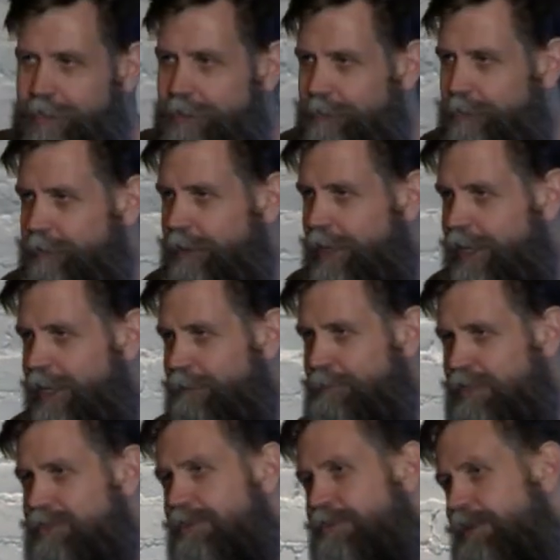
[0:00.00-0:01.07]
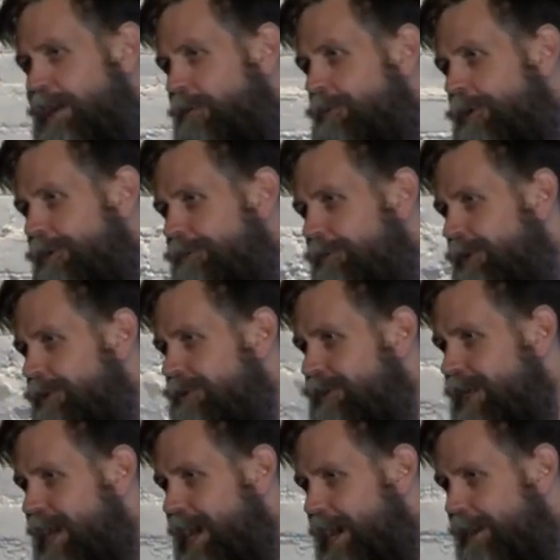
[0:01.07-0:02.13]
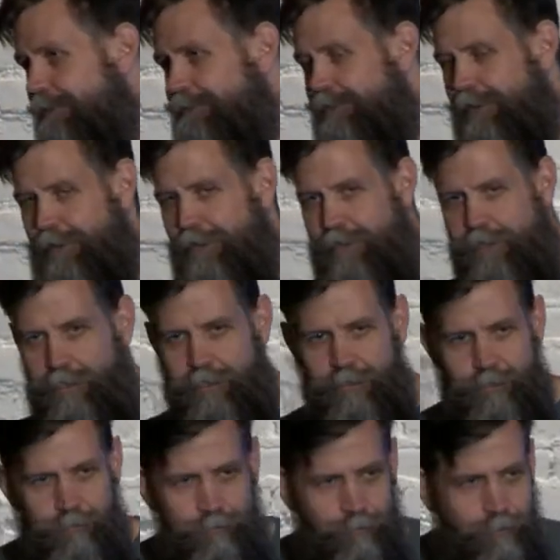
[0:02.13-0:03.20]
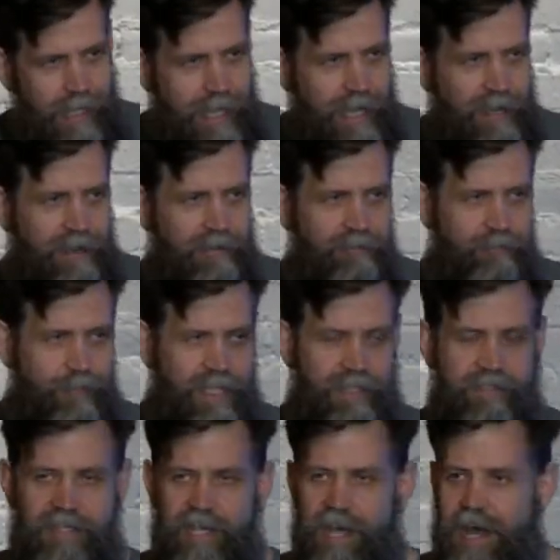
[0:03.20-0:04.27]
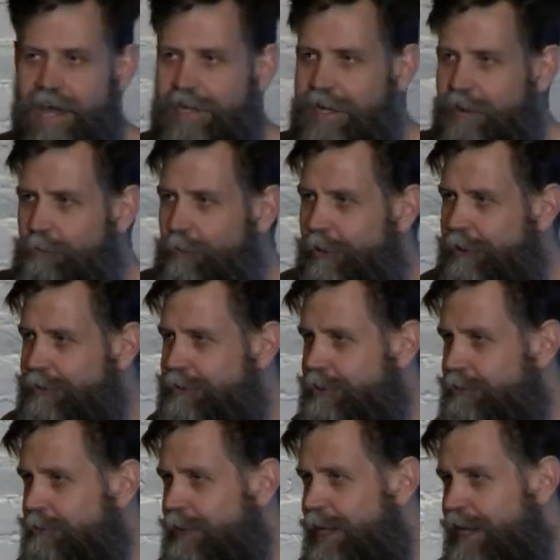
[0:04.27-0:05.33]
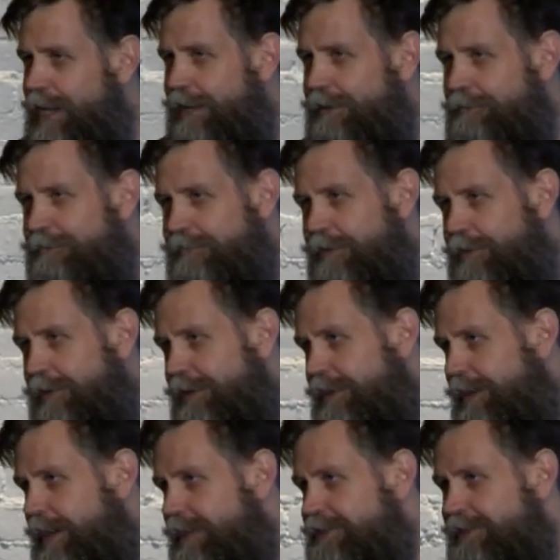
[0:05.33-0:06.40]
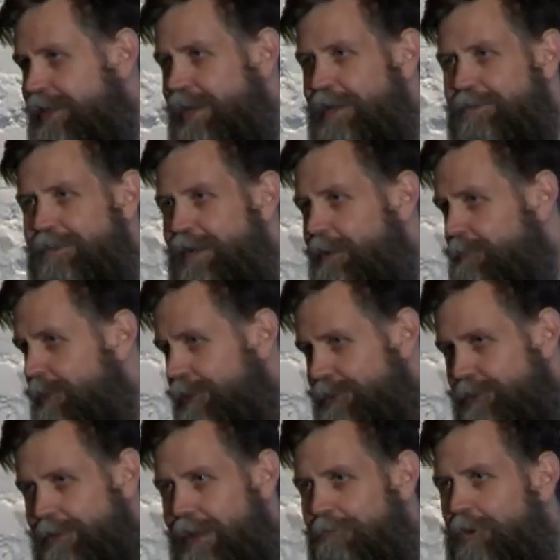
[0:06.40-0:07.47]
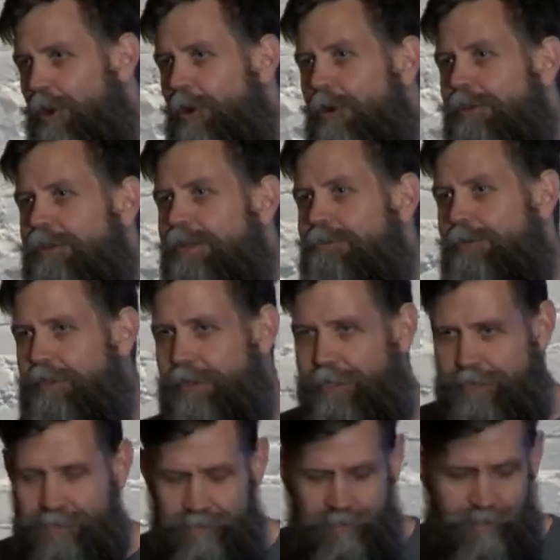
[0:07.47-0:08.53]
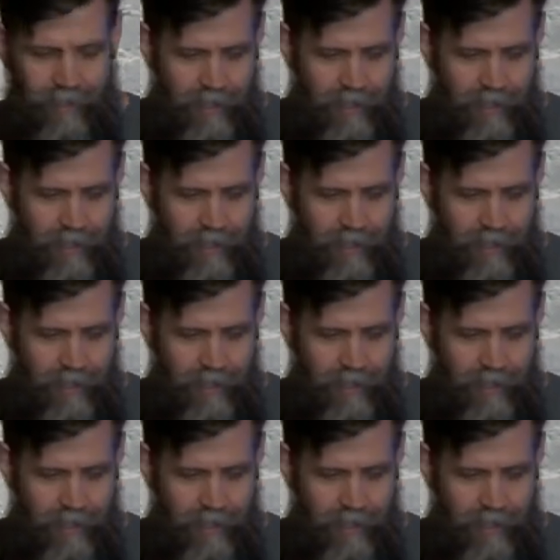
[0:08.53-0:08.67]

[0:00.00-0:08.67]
You're a business network for your staff. You have PCI networks. You have ICS networks. You have all the different things.